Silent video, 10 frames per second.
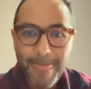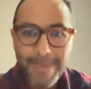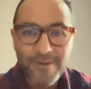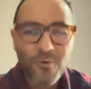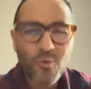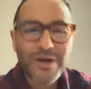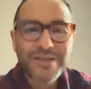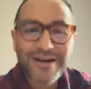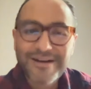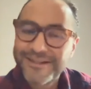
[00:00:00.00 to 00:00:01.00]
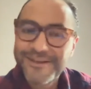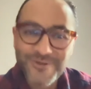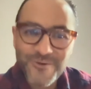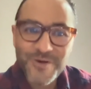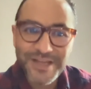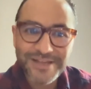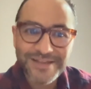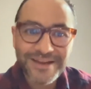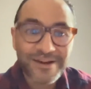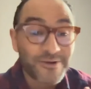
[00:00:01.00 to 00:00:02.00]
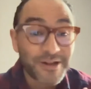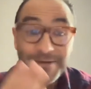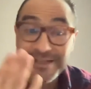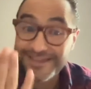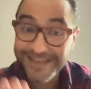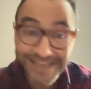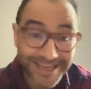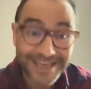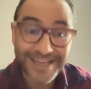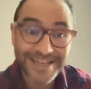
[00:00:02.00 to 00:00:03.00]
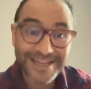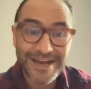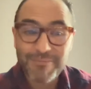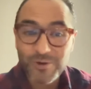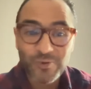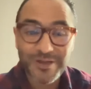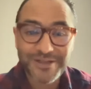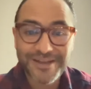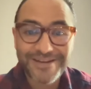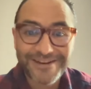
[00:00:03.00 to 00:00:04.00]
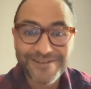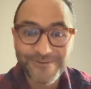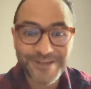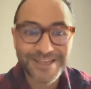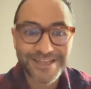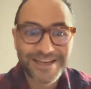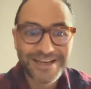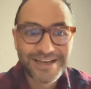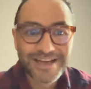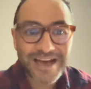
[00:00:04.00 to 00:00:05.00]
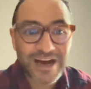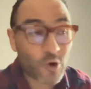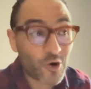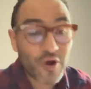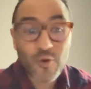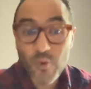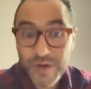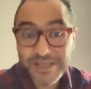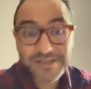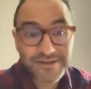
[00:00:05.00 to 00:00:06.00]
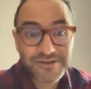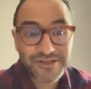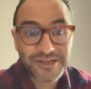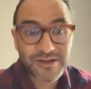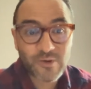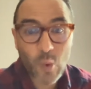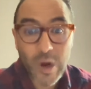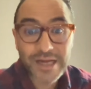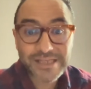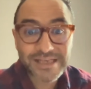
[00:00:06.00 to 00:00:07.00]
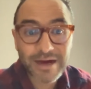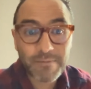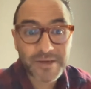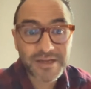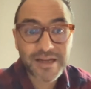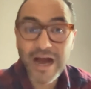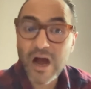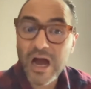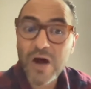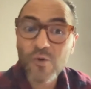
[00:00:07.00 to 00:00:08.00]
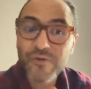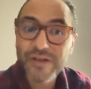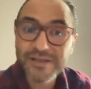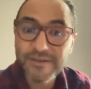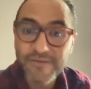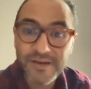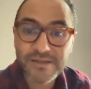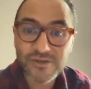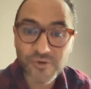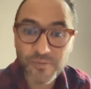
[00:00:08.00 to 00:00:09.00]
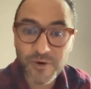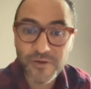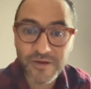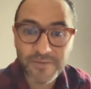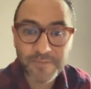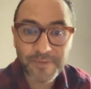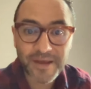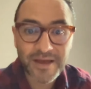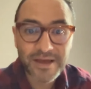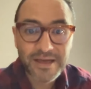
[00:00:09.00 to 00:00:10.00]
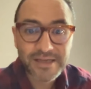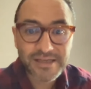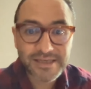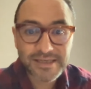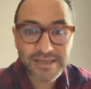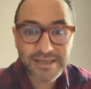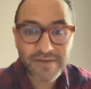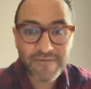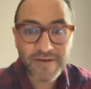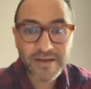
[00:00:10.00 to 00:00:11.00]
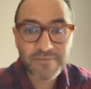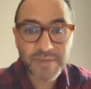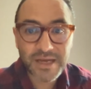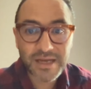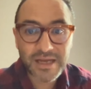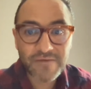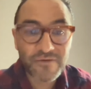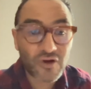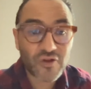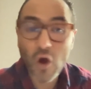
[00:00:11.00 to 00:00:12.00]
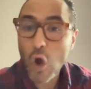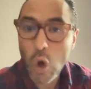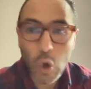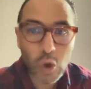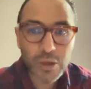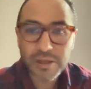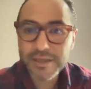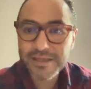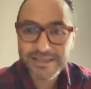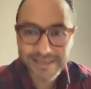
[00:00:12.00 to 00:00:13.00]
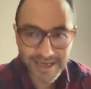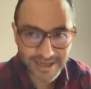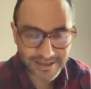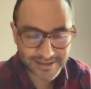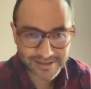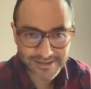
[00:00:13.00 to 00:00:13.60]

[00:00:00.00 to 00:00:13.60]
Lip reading: So what are they doing? They are not even thinking about what they are doing or researching what is happening and how this affects your body. GCs affect many, if not all, the cells